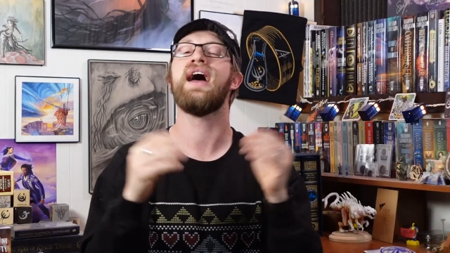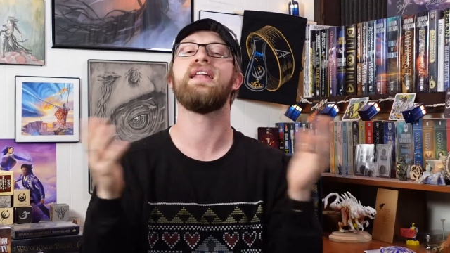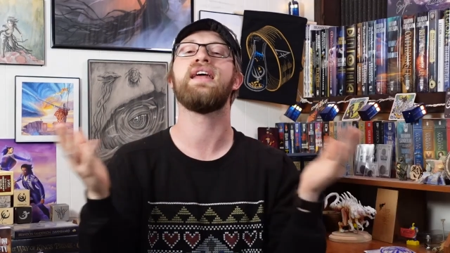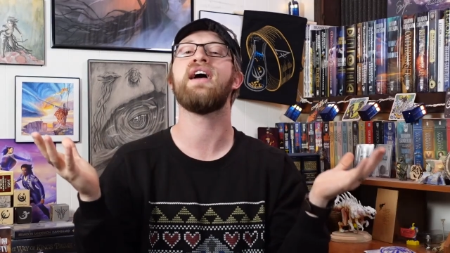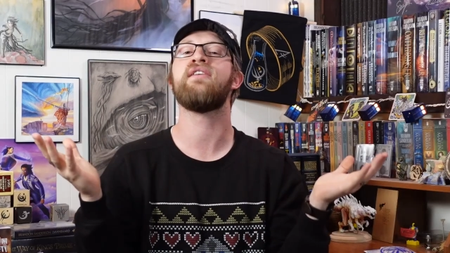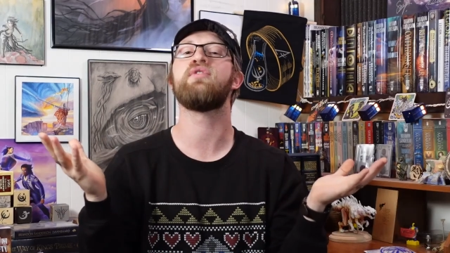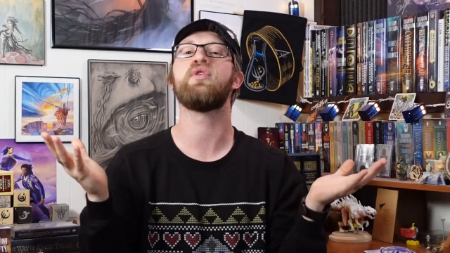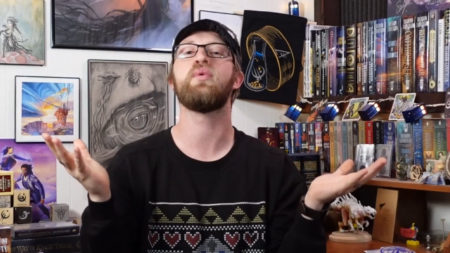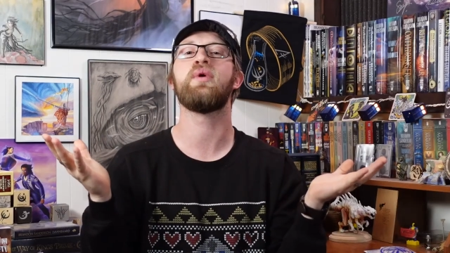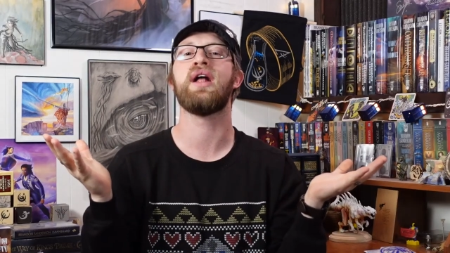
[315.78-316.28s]
and
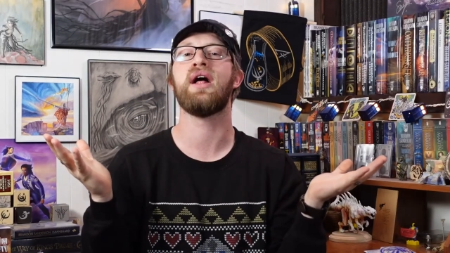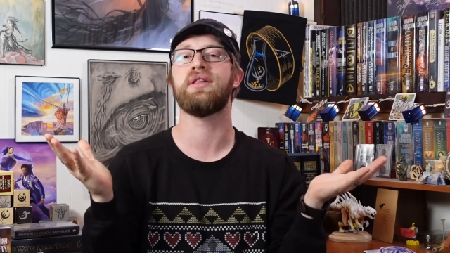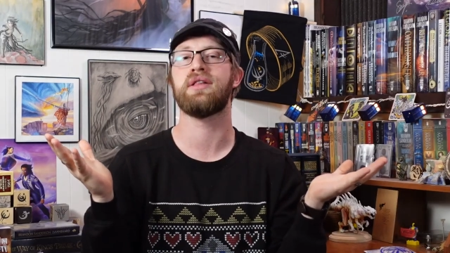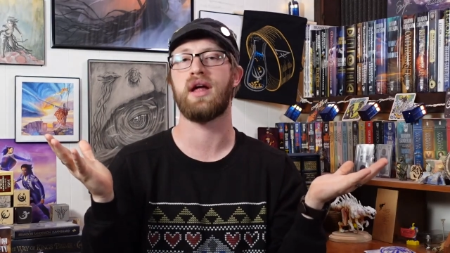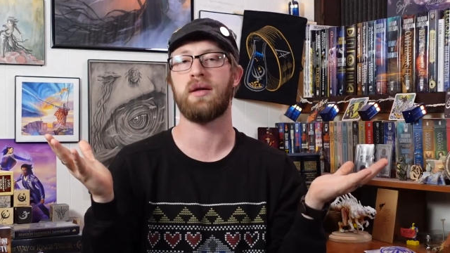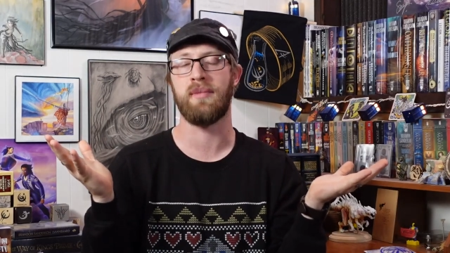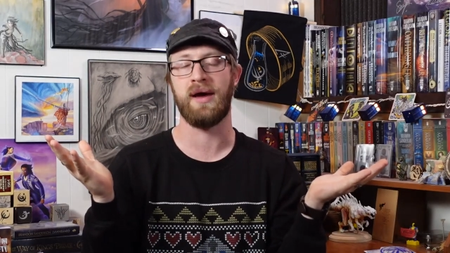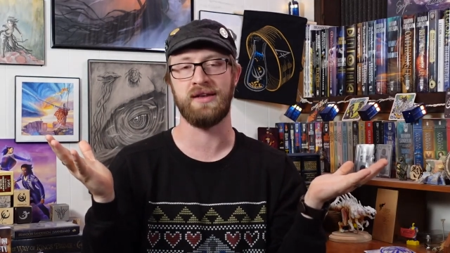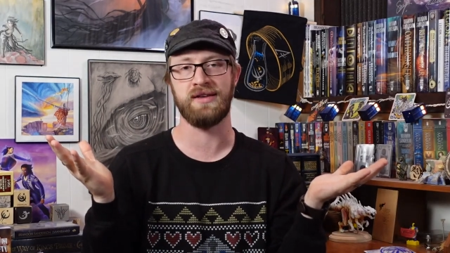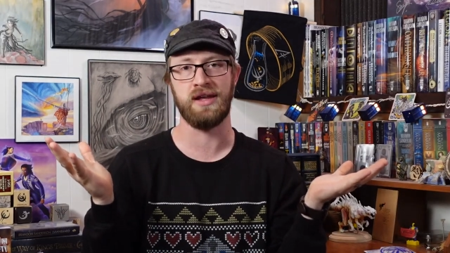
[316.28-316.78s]
everyone else
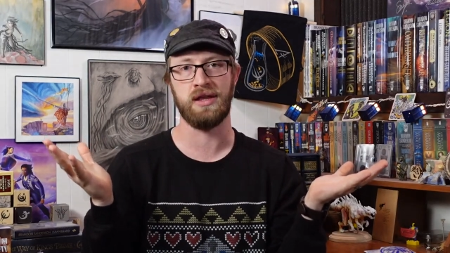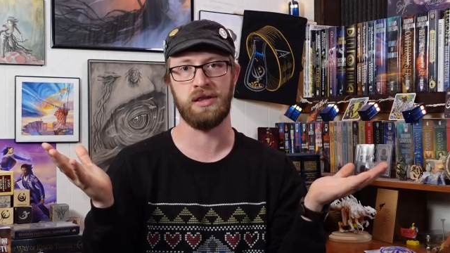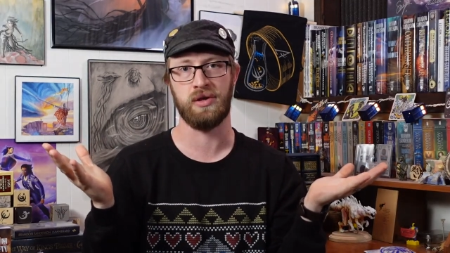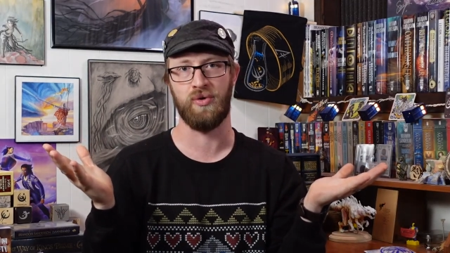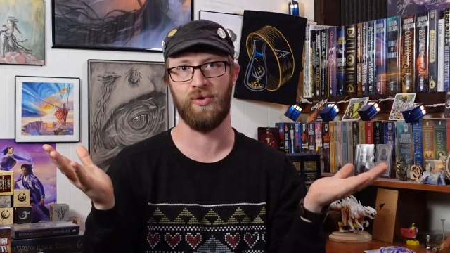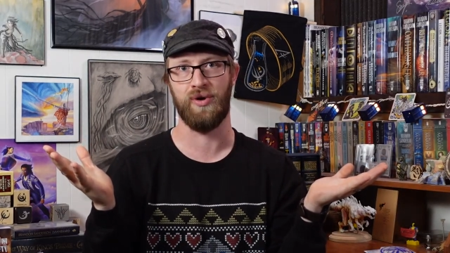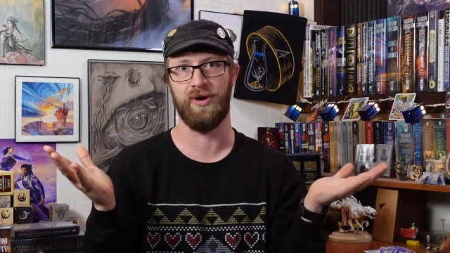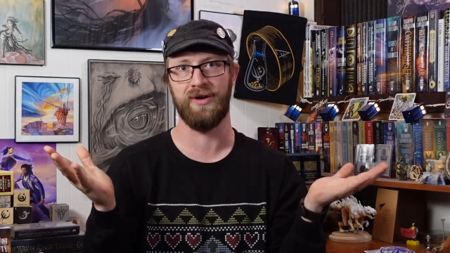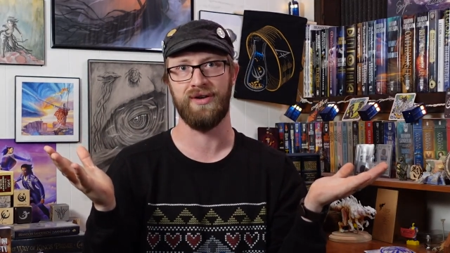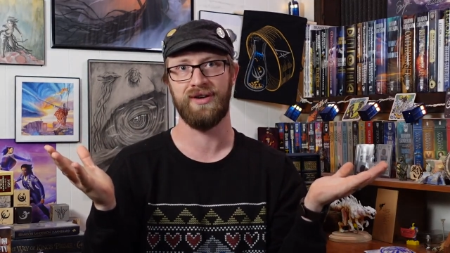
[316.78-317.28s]
on my
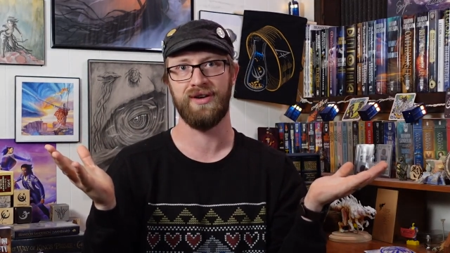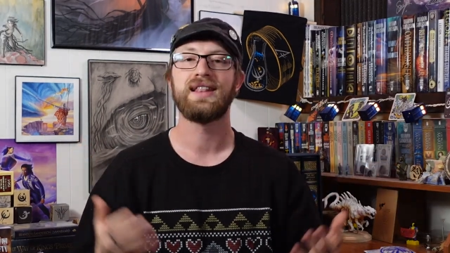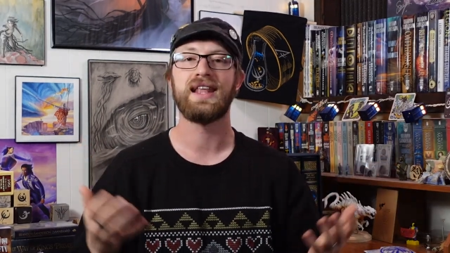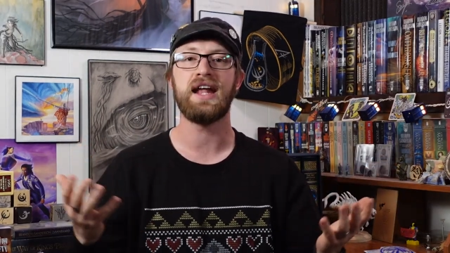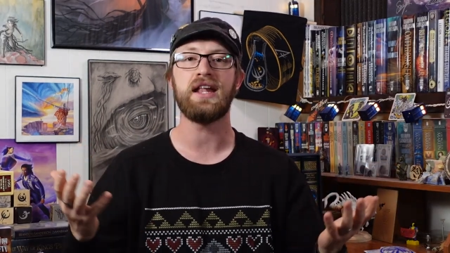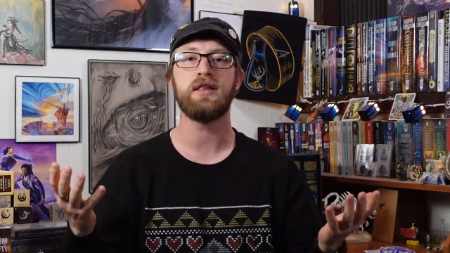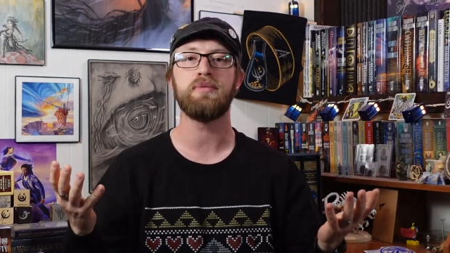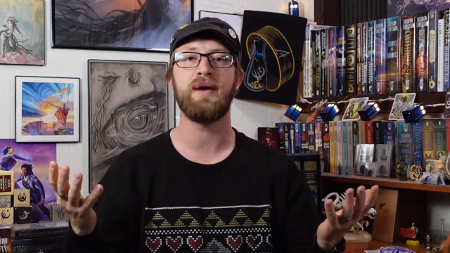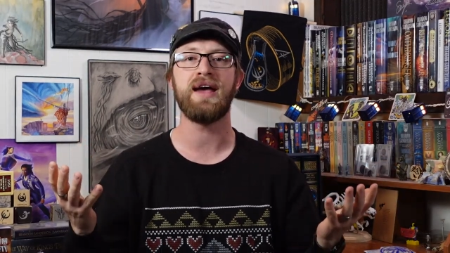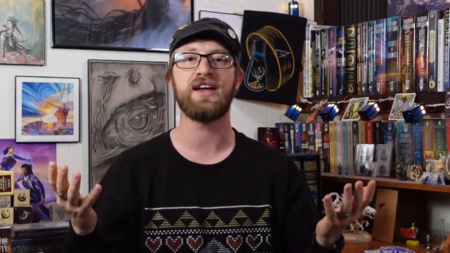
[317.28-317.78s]
Discord.
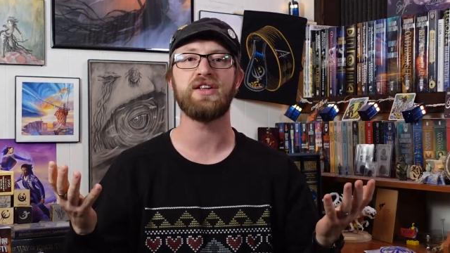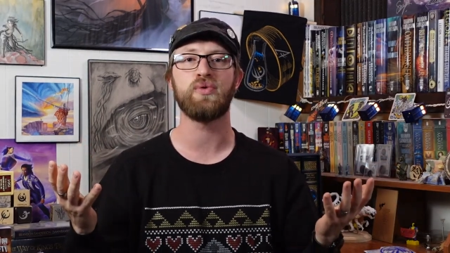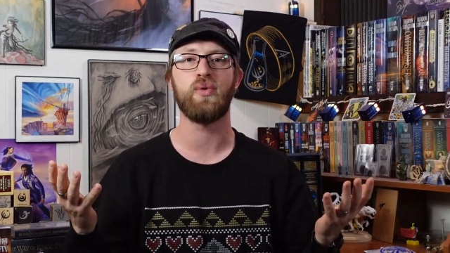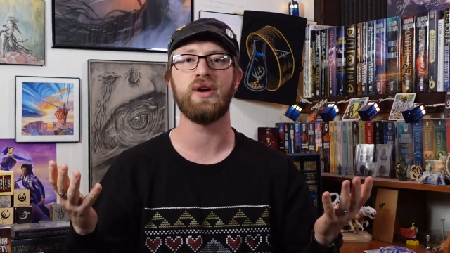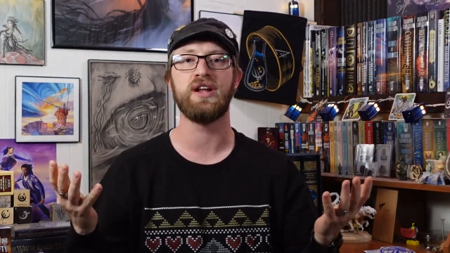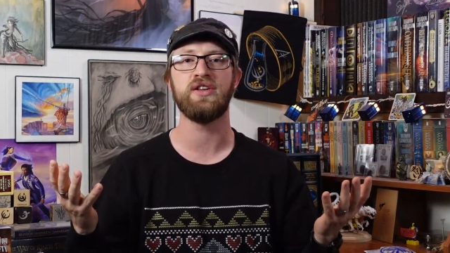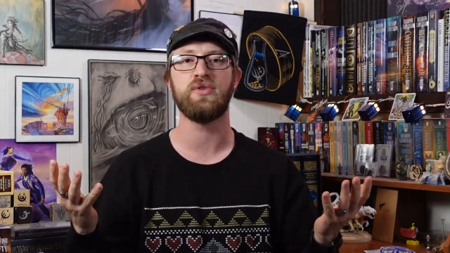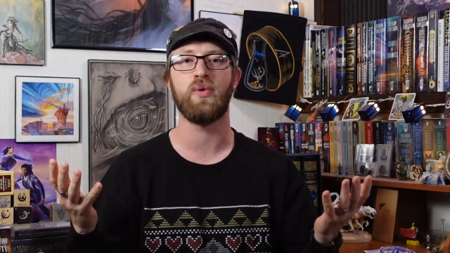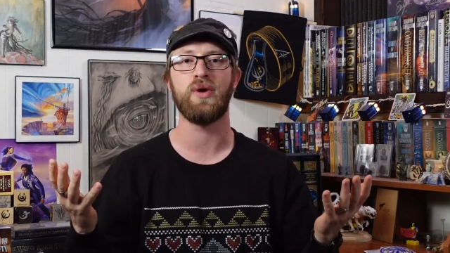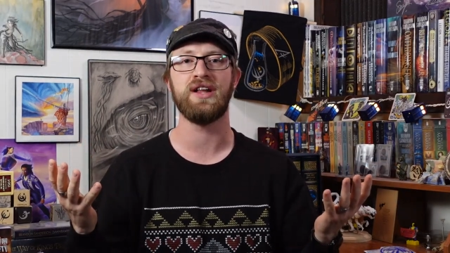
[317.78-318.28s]
Let's make
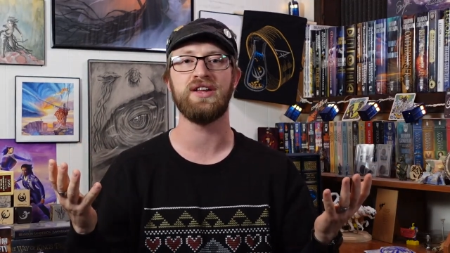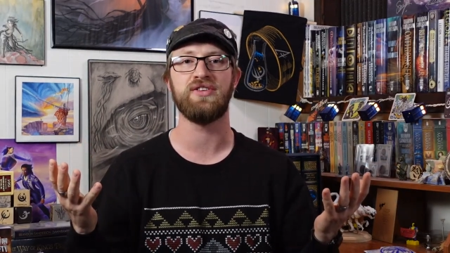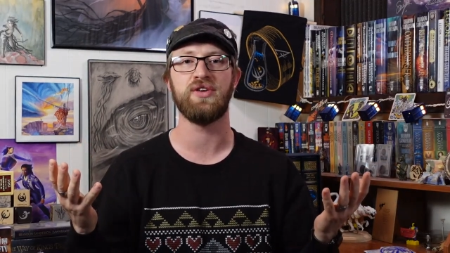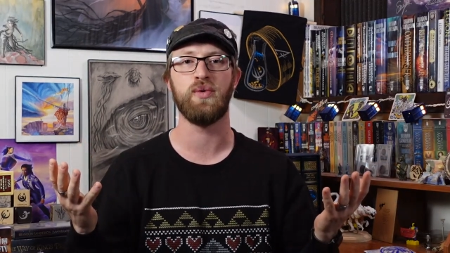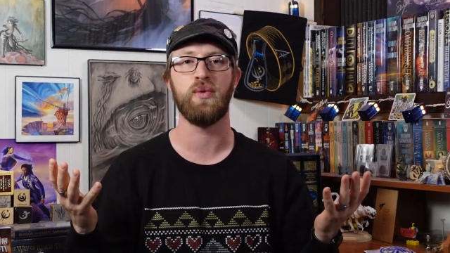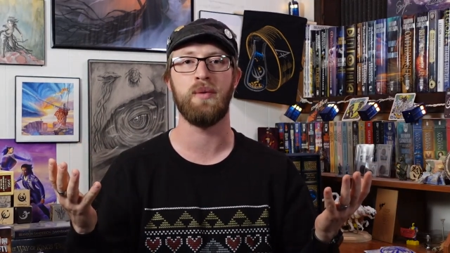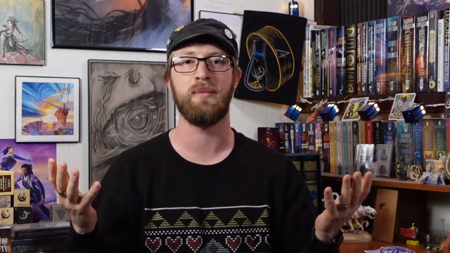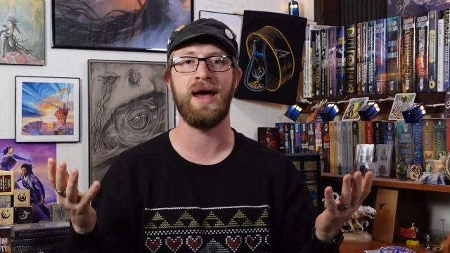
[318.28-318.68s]
2022